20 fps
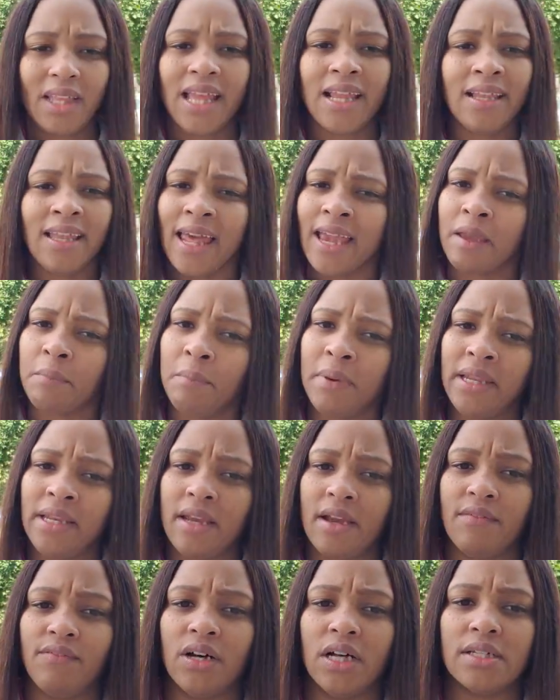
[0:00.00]
Like
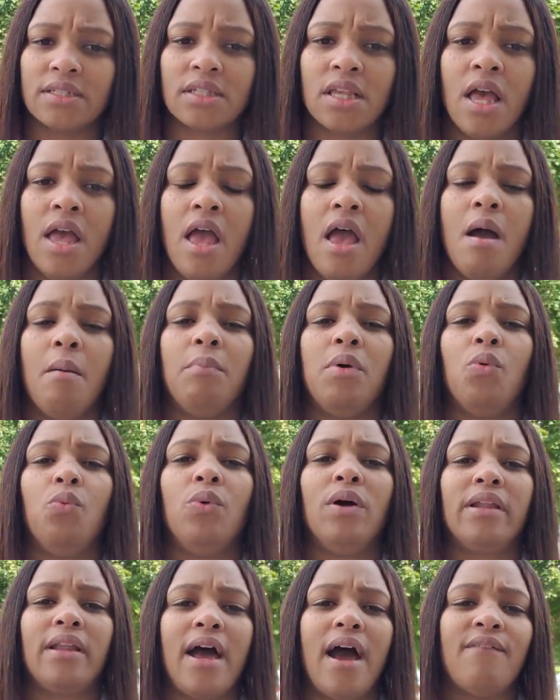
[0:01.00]
many of us. But
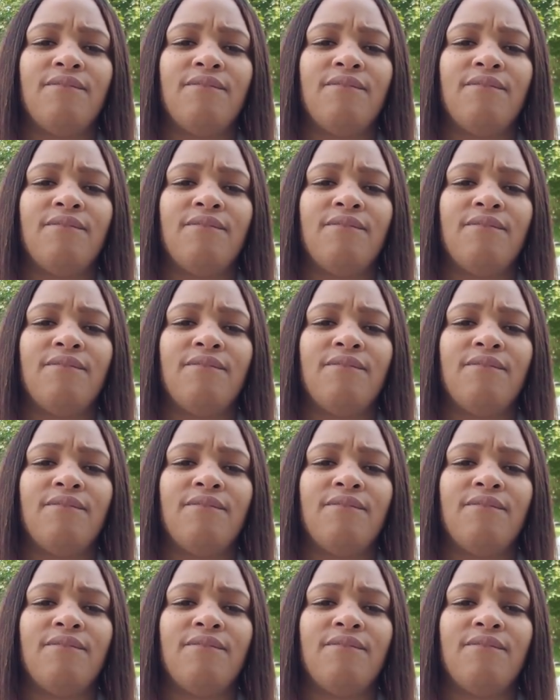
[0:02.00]
what